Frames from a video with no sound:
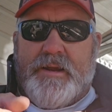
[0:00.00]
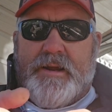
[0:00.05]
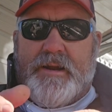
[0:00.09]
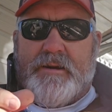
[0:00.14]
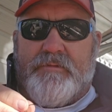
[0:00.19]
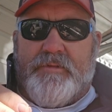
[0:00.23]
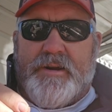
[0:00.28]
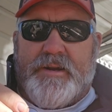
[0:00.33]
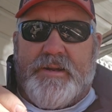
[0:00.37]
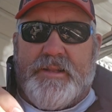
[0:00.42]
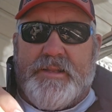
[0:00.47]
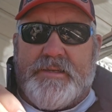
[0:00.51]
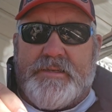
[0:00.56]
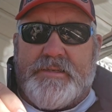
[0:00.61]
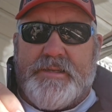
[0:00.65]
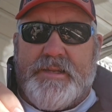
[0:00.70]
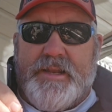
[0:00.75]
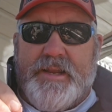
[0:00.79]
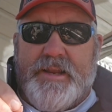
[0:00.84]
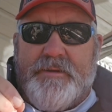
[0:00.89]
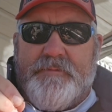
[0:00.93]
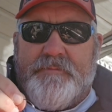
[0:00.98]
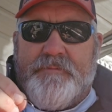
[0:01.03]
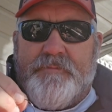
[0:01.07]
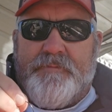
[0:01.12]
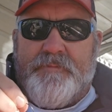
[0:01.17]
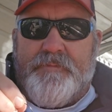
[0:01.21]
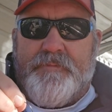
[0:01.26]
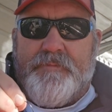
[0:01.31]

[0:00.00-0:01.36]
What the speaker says: I rigged this thing